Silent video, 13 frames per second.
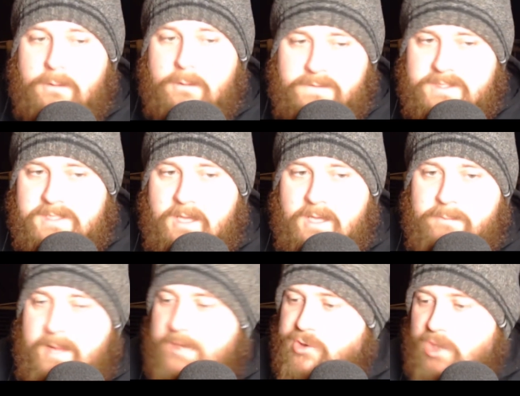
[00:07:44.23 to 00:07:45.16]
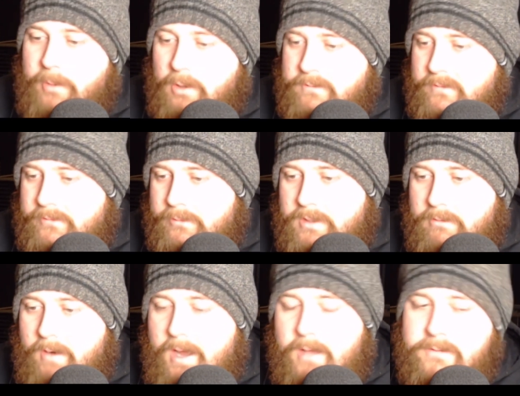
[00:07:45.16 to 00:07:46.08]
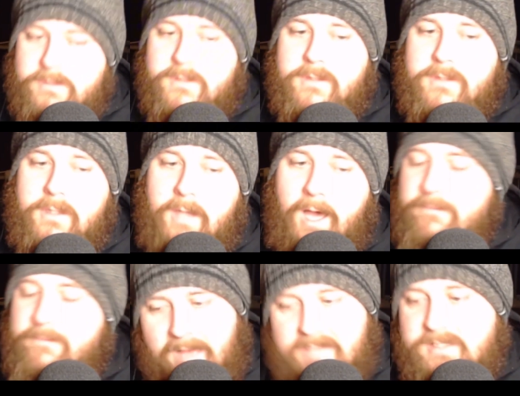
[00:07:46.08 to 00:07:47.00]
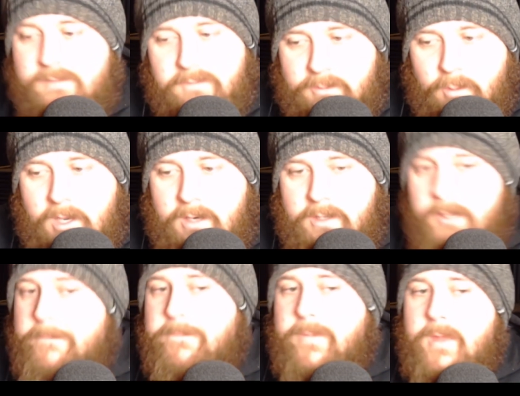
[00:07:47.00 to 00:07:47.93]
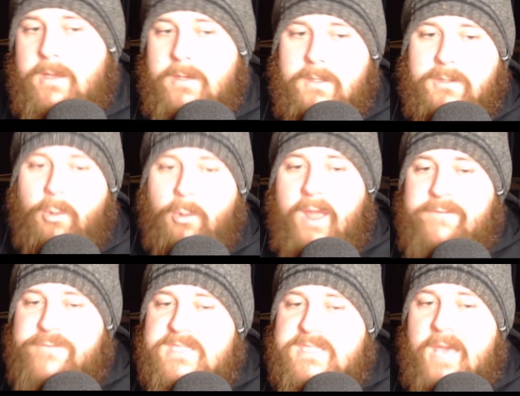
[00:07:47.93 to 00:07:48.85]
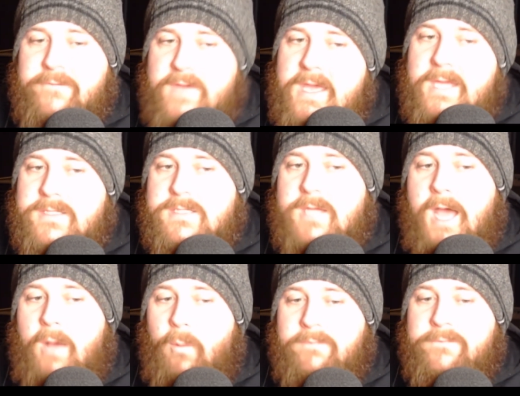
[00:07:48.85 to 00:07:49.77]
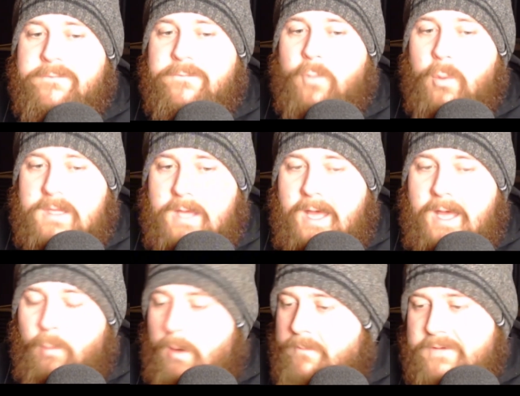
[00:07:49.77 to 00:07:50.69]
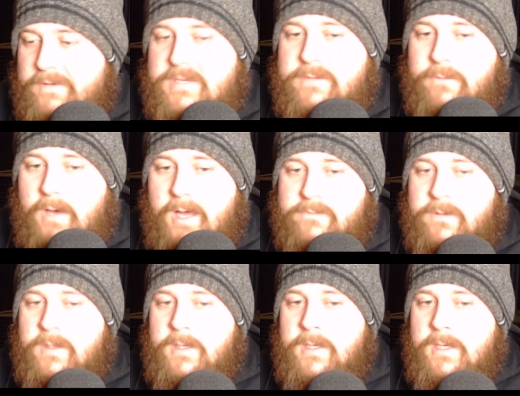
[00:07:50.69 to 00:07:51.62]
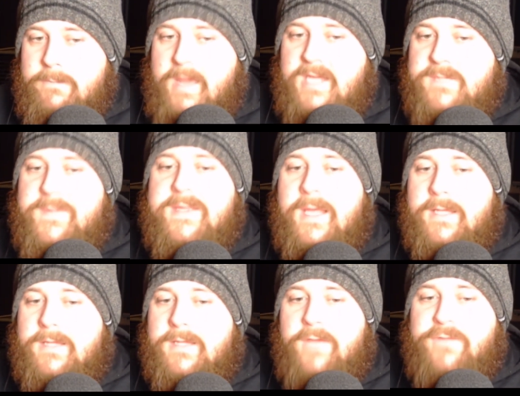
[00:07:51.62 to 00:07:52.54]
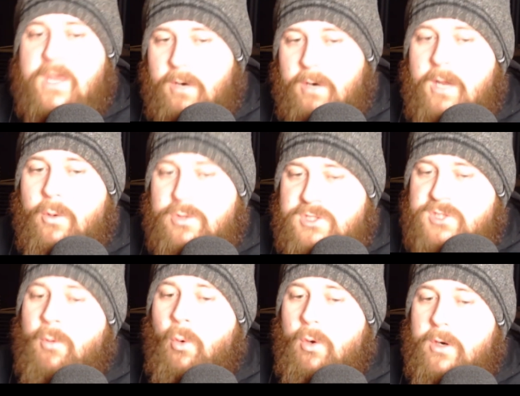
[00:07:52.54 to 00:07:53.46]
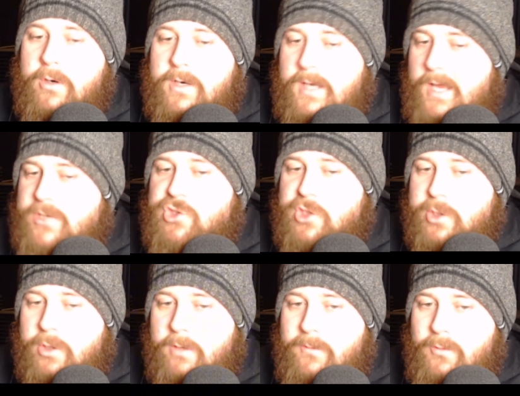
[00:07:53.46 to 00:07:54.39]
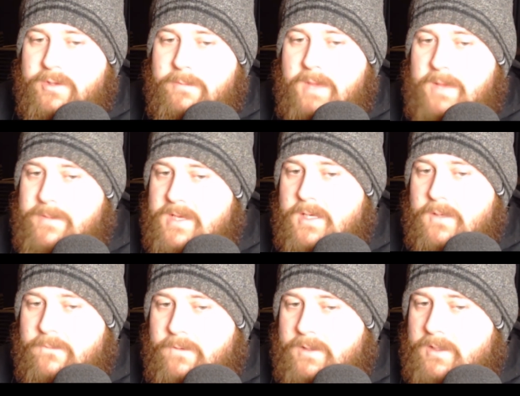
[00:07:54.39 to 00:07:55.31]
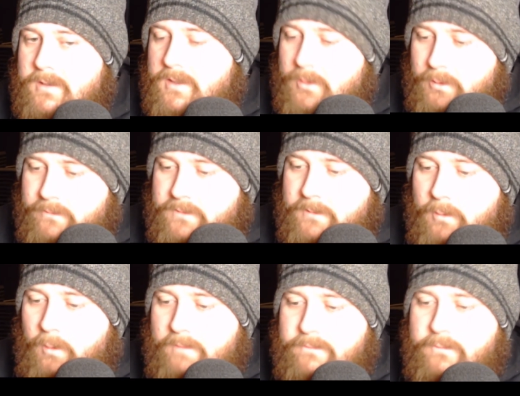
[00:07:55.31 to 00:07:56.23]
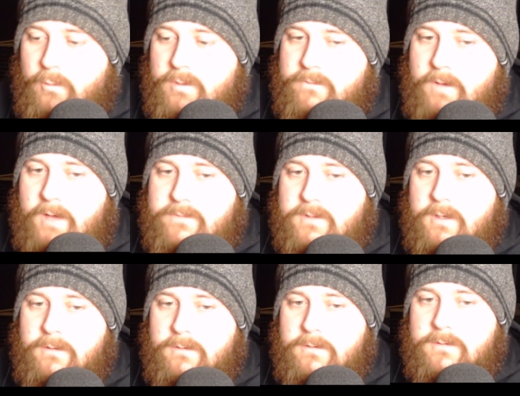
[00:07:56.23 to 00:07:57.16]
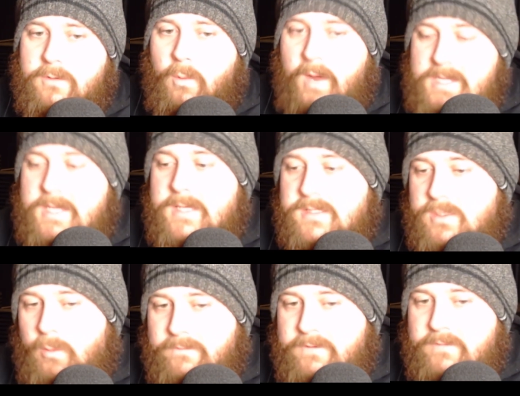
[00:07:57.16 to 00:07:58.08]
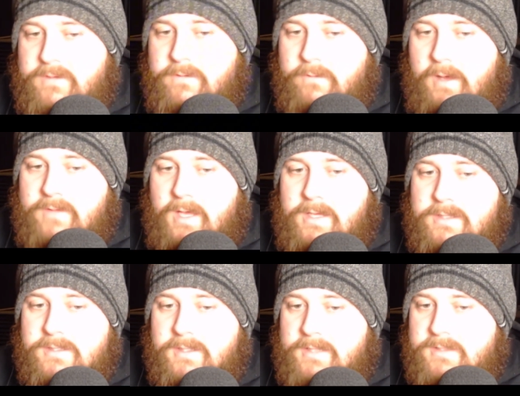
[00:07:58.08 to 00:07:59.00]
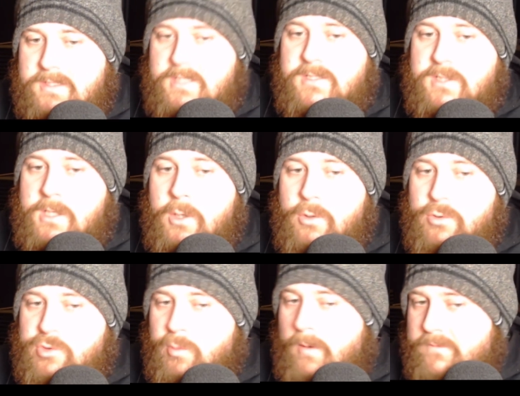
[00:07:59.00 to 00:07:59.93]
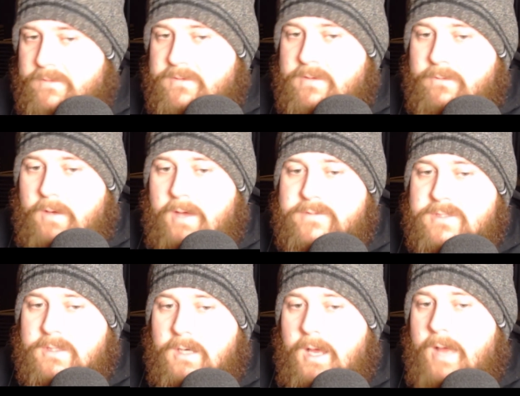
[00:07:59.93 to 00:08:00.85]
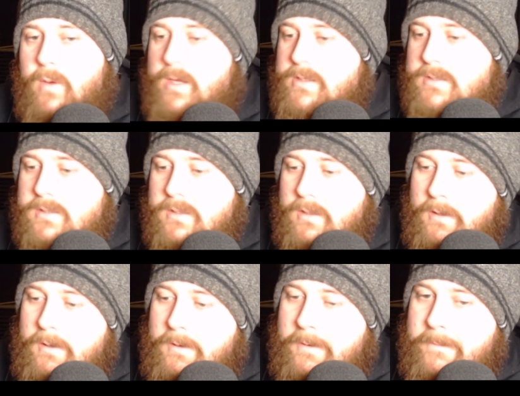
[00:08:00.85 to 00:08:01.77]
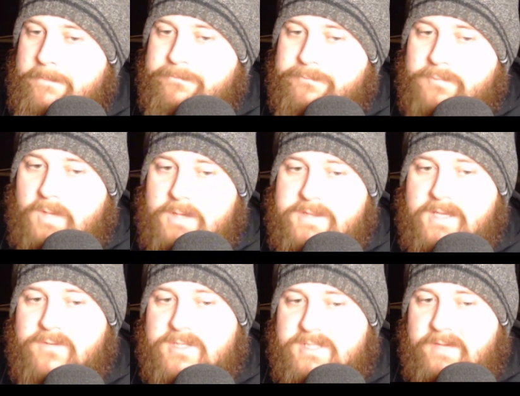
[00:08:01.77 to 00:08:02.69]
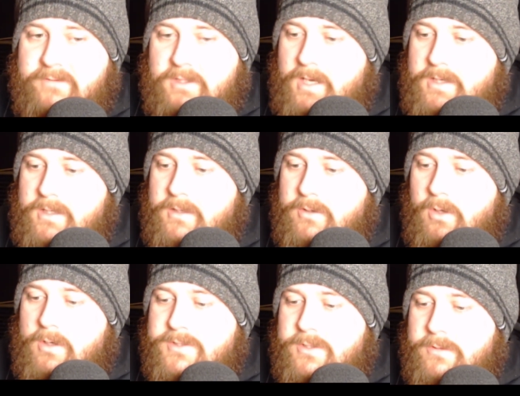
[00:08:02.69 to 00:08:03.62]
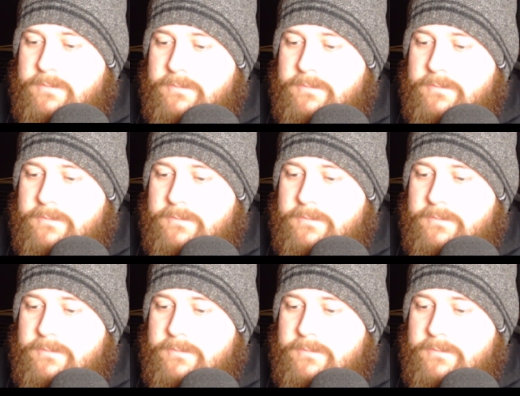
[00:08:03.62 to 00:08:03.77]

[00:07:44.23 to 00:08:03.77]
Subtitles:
Fiziev matchup over 3 rounds. I'd massively worry. The way Fiziev hits at 155 makes me think that if they were a little smaller and less durable, that maybe he could fucking deal with them at 145, you know? The way he hits at 155, that is, against these huge 155ers and lightweights. Thank you for the $7 Canadian, dude.